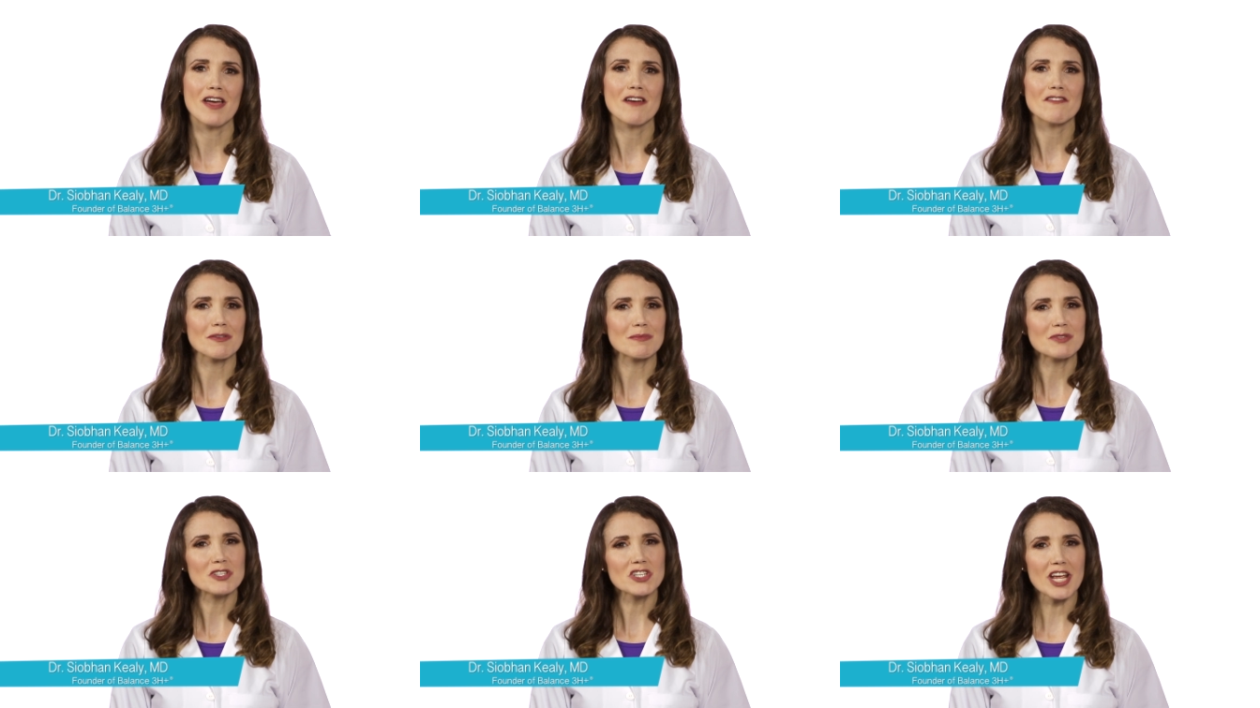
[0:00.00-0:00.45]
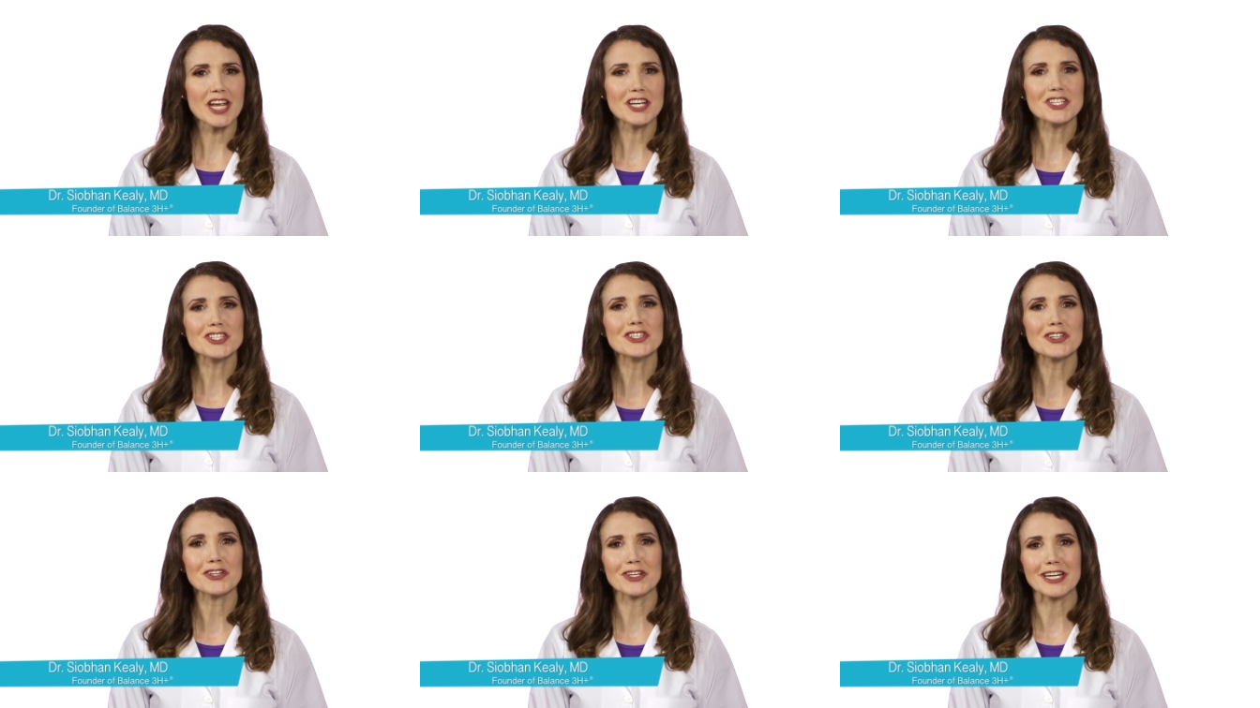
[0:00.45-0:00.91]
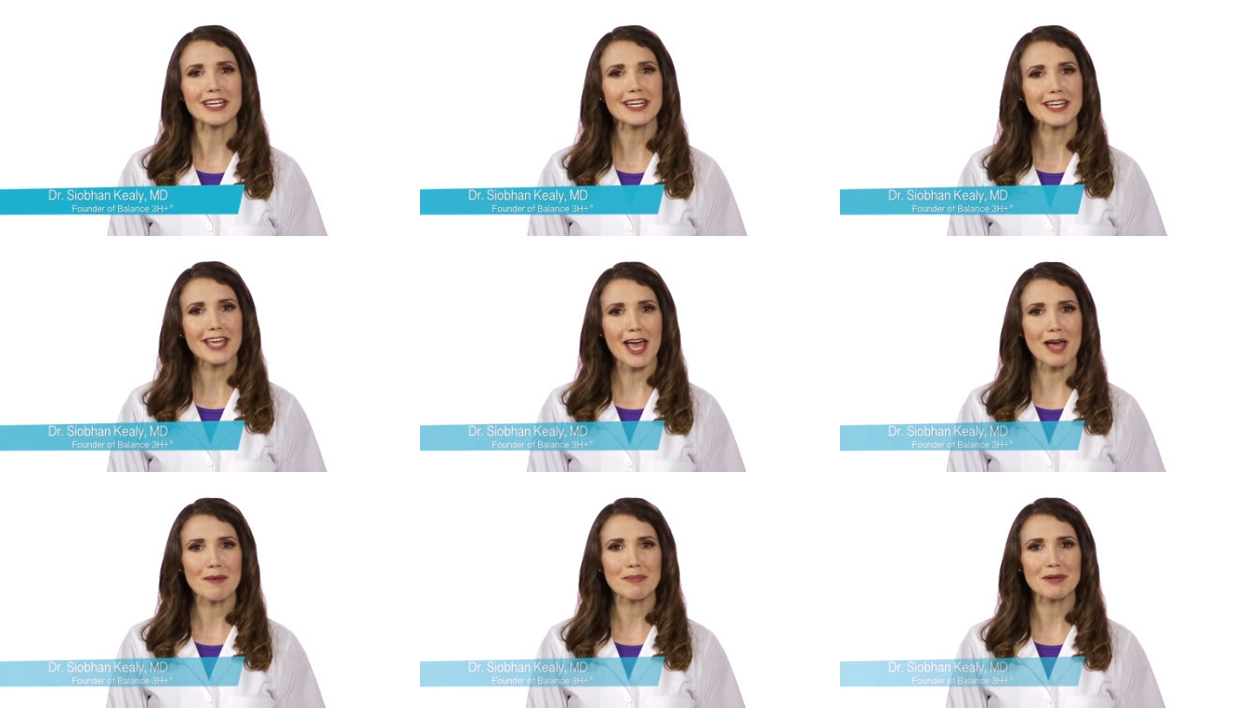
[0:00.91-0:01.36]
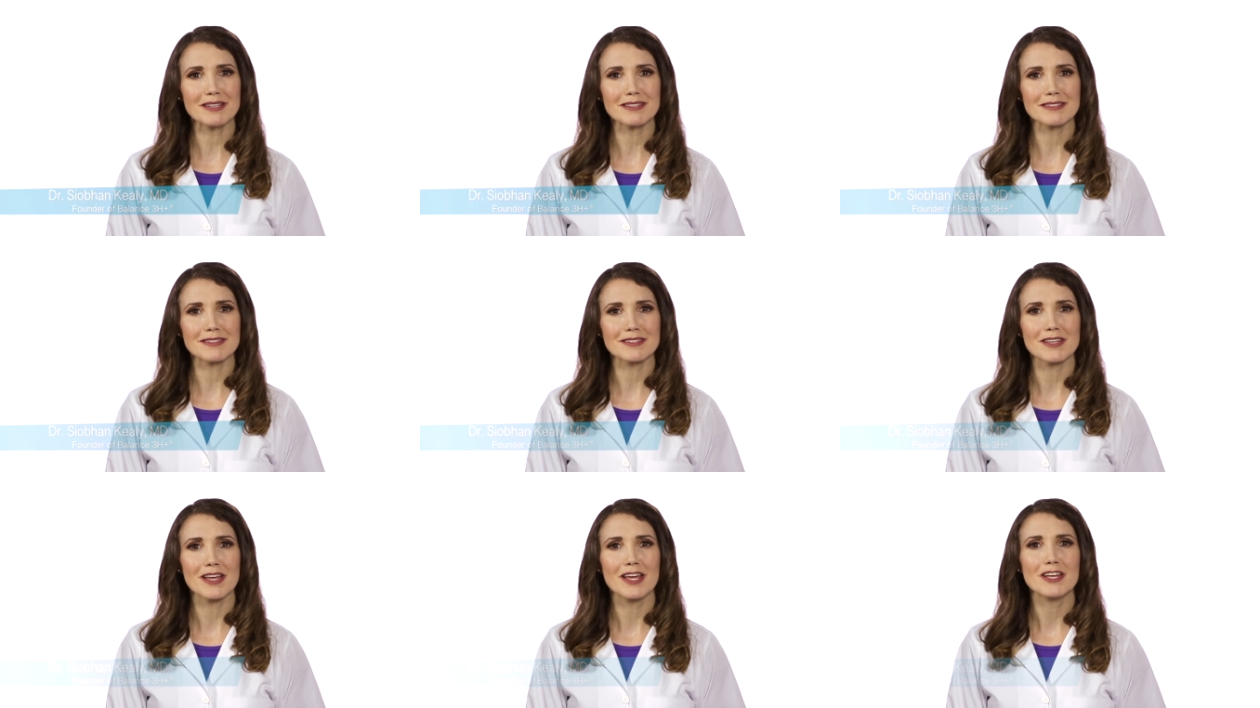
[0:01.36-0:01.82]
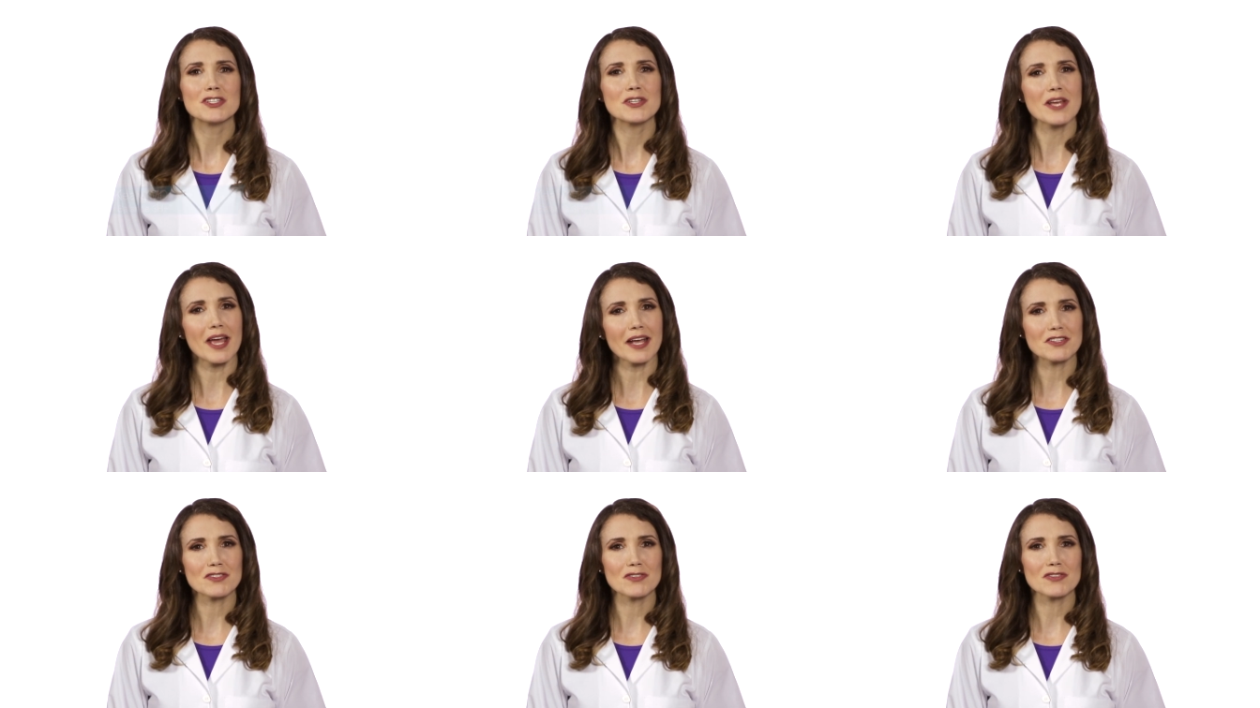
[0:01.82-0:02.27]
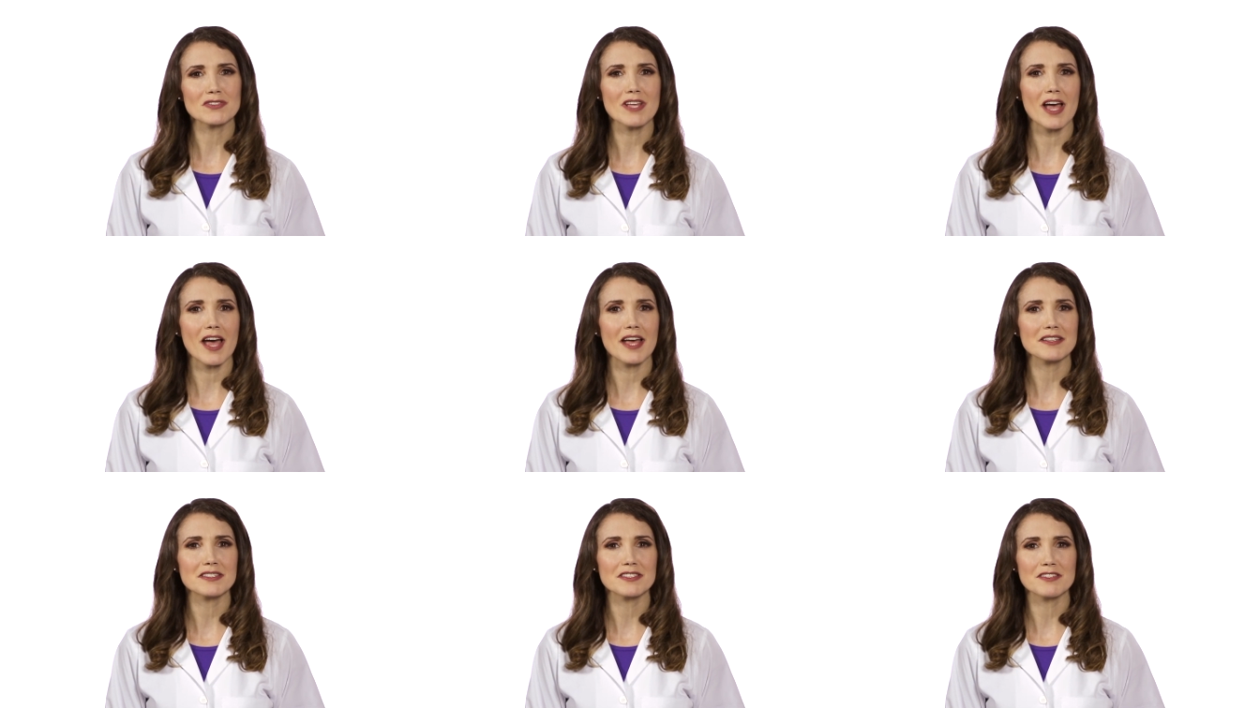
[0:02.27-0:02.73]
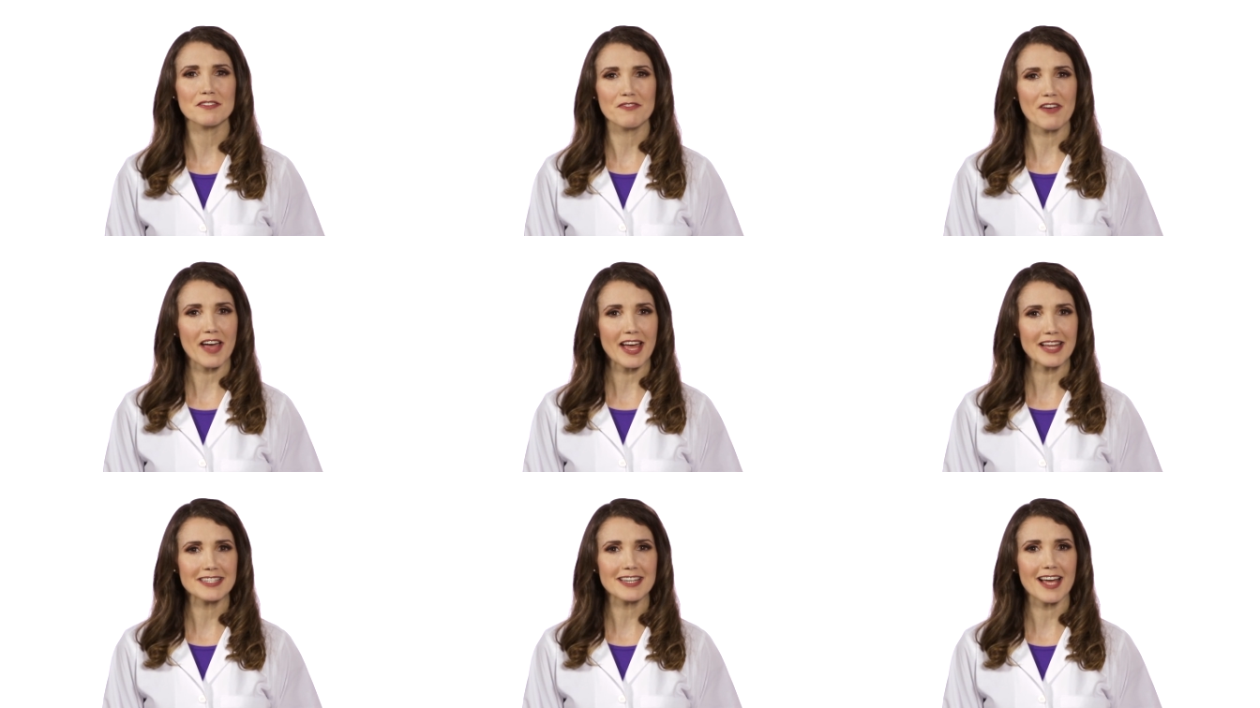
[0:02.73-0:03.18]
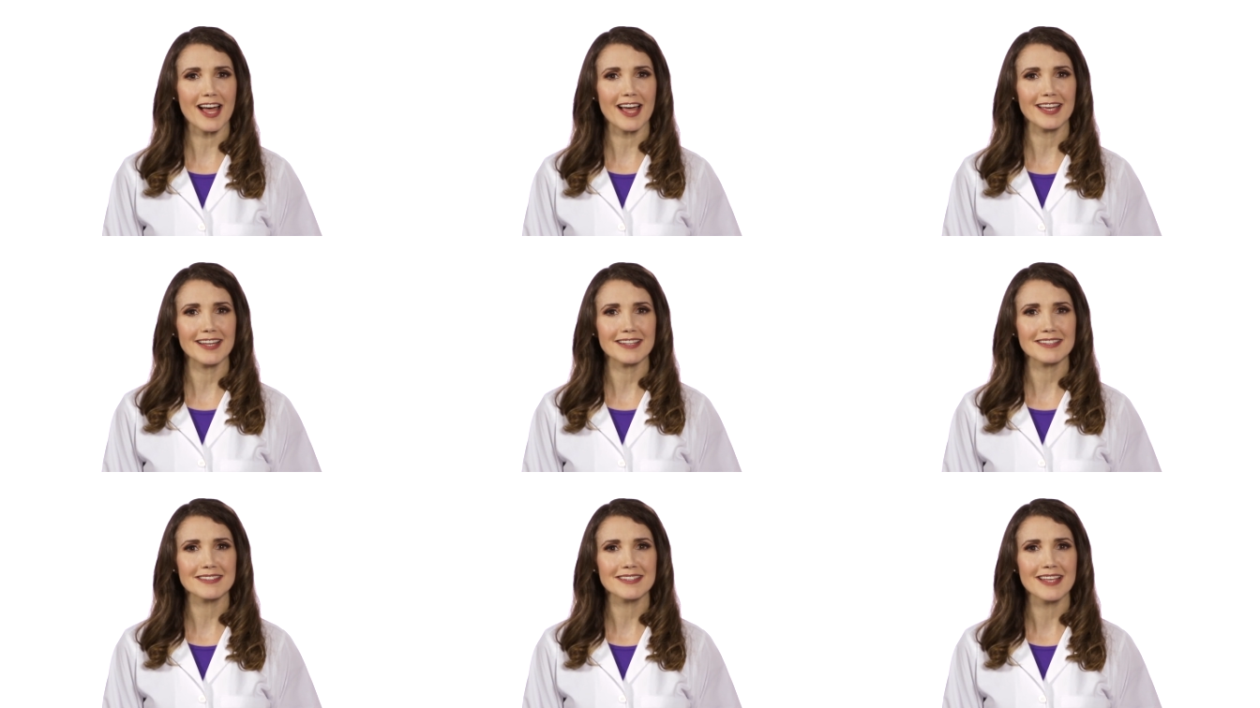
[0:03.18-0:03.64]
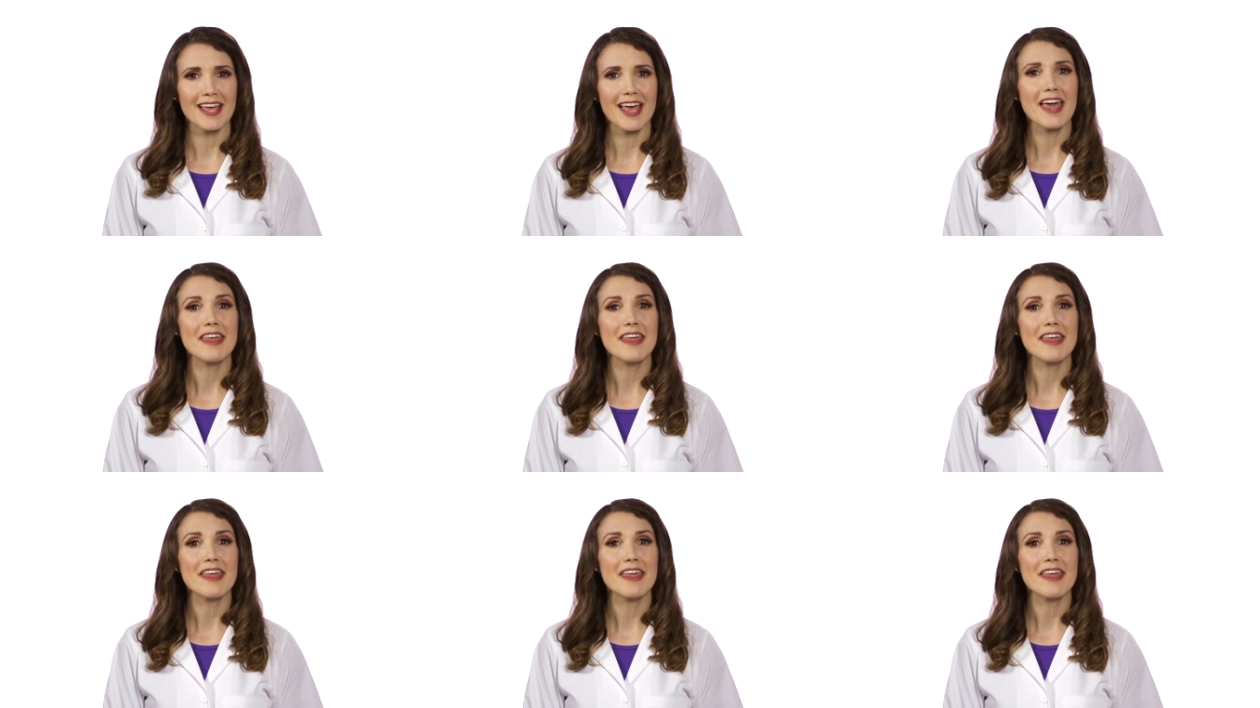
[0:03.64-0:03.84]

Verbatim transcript: from changing your eating habits, to exercise, to fad diets,